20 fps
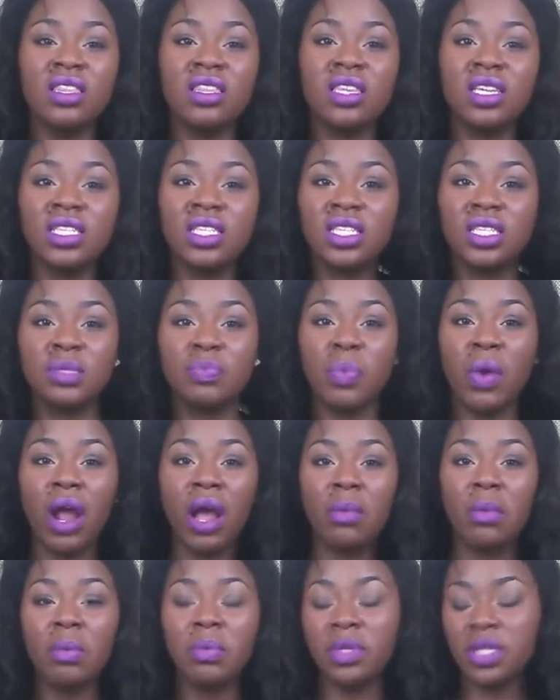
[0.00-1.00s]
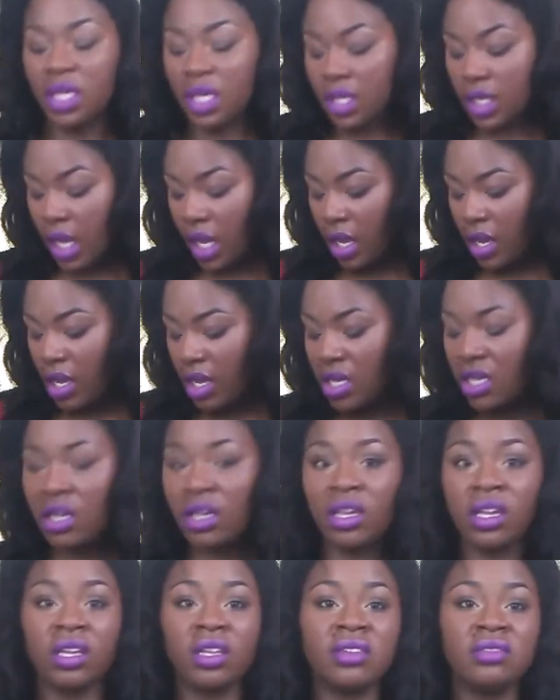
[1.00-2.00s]
This is probably like a
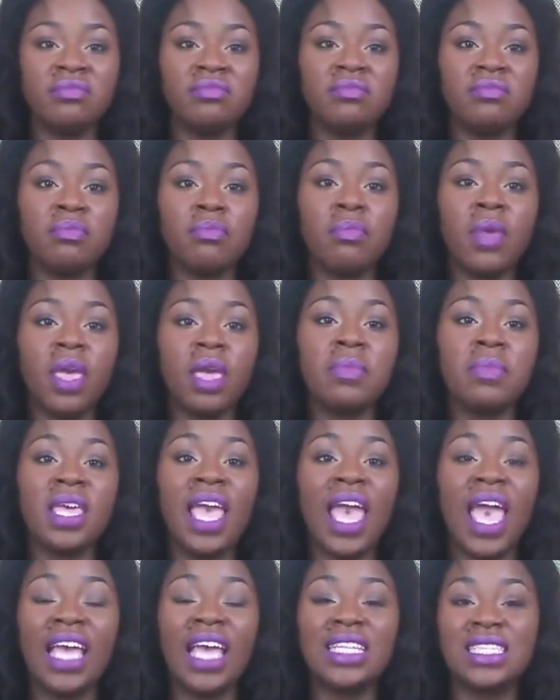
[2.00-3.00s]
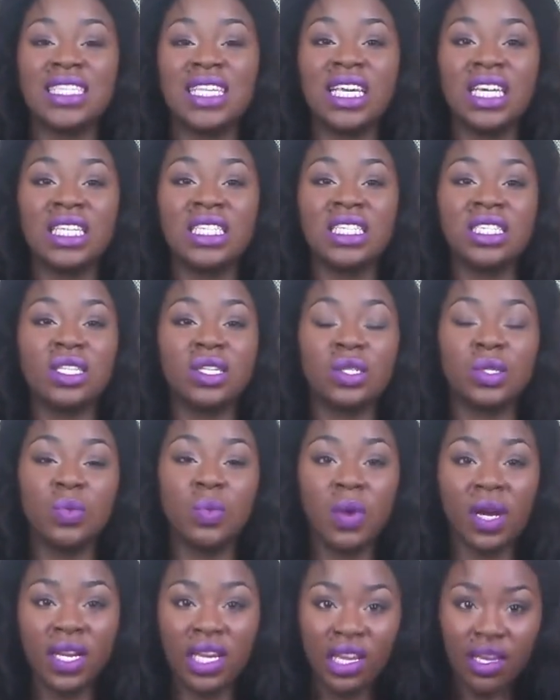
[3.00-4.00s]
good maybe 18 to
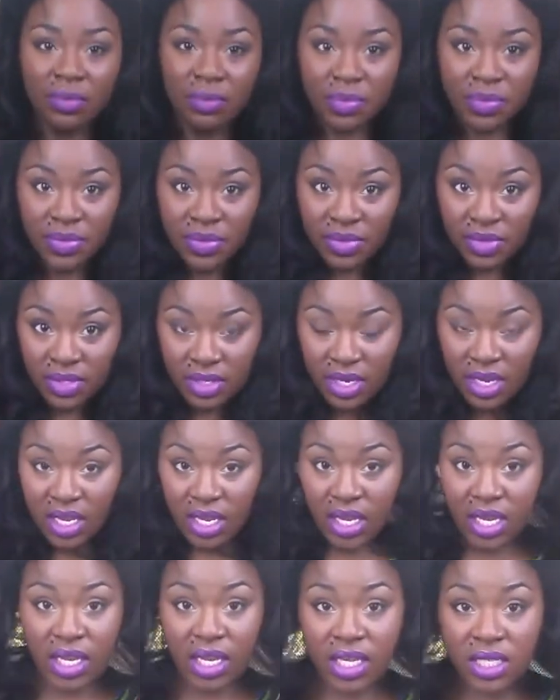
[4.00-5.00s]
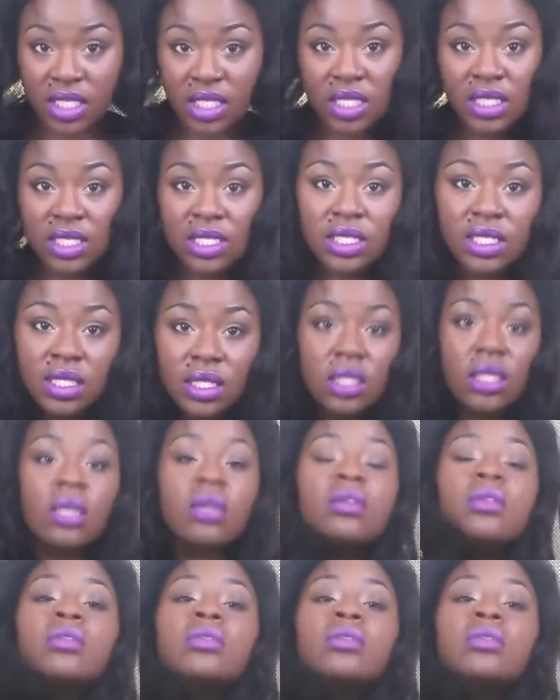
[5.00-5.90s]
20 inches.